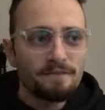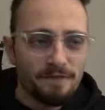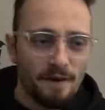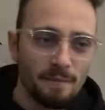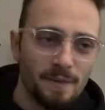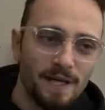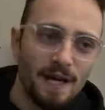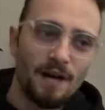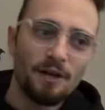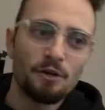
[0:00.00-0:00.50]

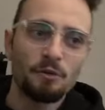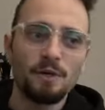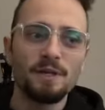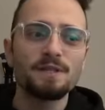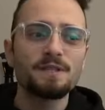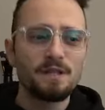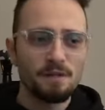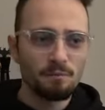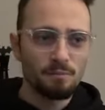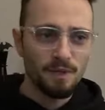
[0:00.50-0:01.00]
Fabiano
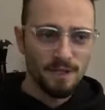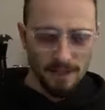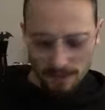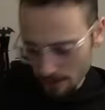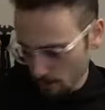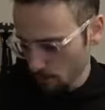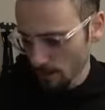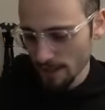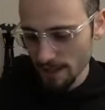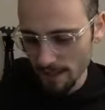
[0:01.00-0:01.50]
is
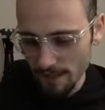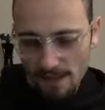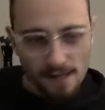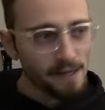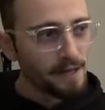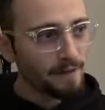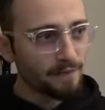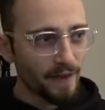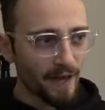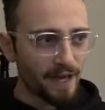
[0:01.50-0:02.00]
completely winning.
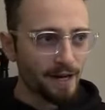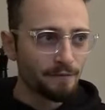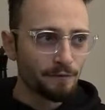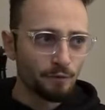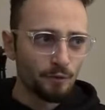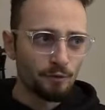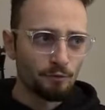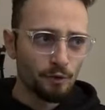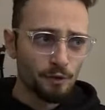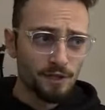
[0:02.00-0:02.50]
Knight f
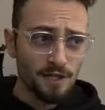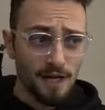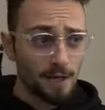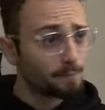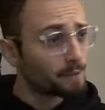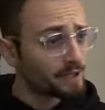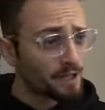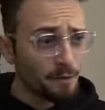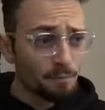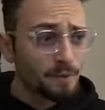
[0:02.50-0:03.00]
three, rook d eight,
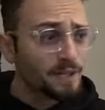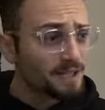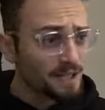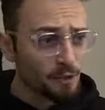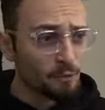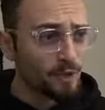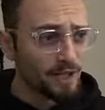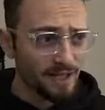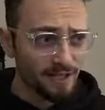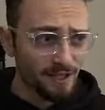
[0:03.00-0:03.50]
but completely
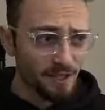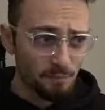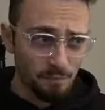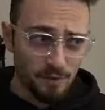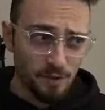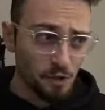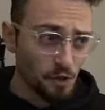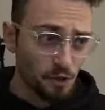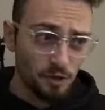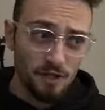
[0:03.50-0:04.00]
winning in this
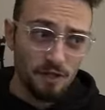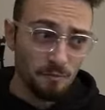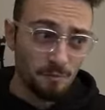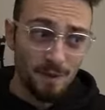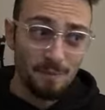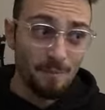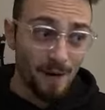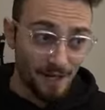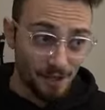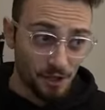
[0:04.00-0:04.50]
position doesn't
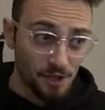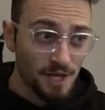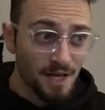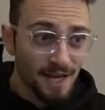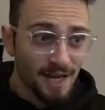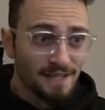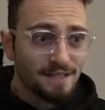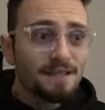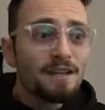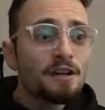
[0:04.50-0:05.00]
mean much.
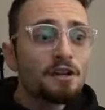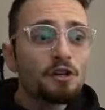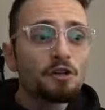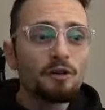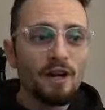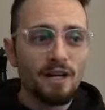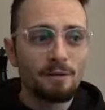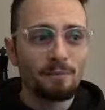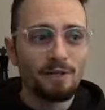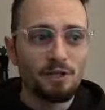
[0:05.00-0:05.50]
It's an
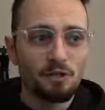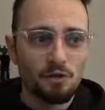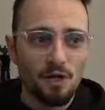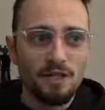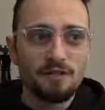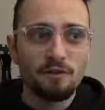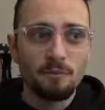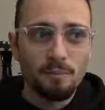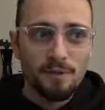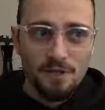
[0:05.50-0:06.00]
incredibly
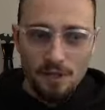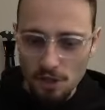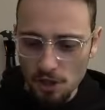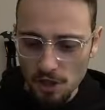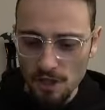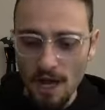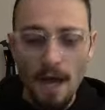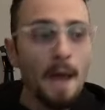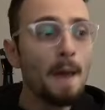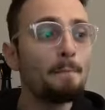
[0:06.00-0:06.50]
stressful
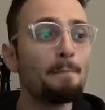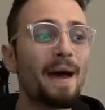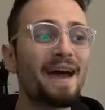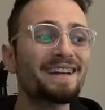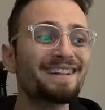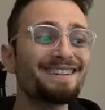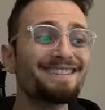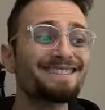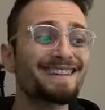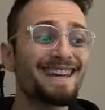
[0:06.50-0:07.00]
position.
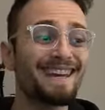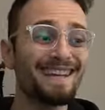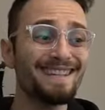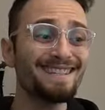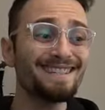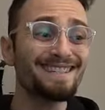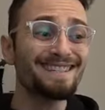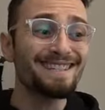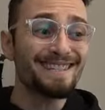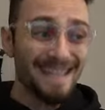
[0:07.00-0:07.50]
Magnus
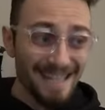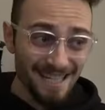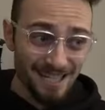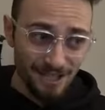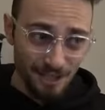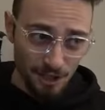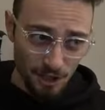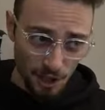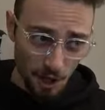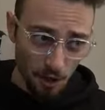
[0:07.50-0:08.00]

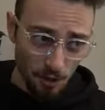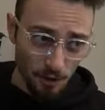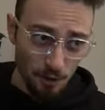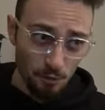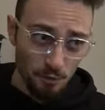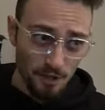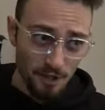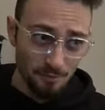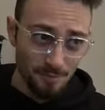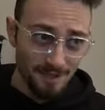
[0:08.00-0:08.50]
insists on
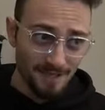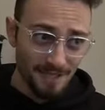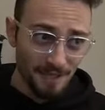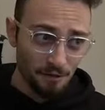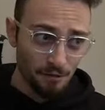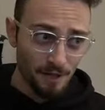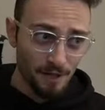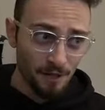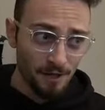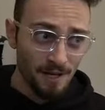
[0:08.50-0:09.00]
losing
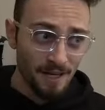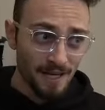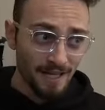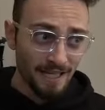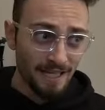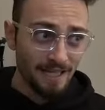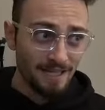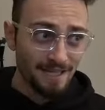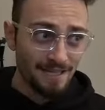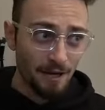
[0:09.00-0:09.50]
material.
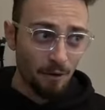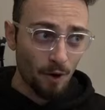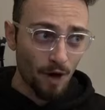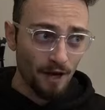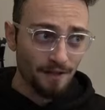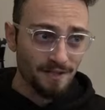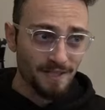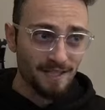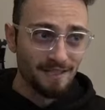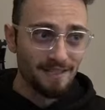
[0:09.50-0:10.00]
He is now
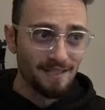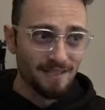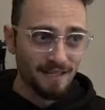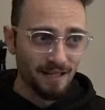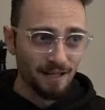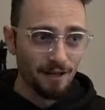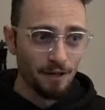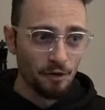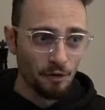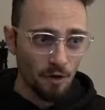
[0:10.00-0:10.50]
hunting this
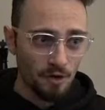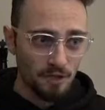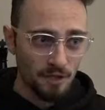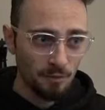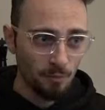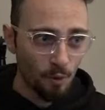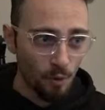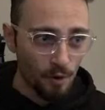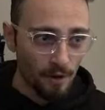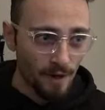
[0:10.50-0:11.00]
king across the
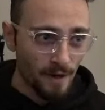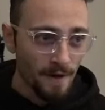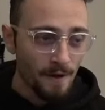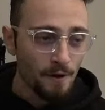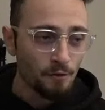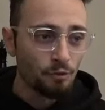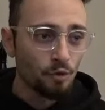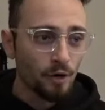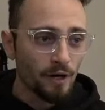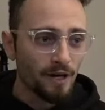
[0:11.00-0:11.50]
board.
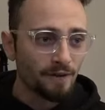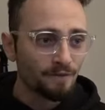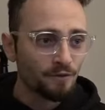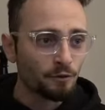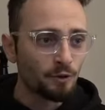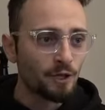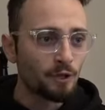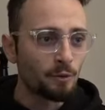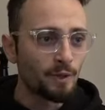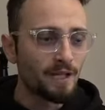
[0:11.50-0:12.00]
Rook f
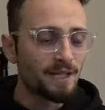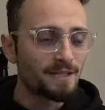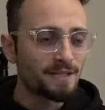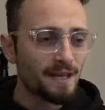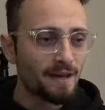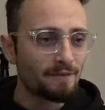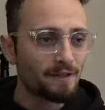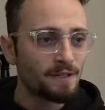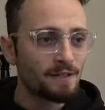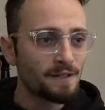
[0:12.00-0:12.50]
three, queen e
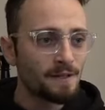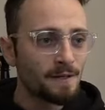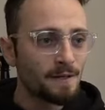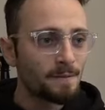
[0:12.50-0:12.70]
seven,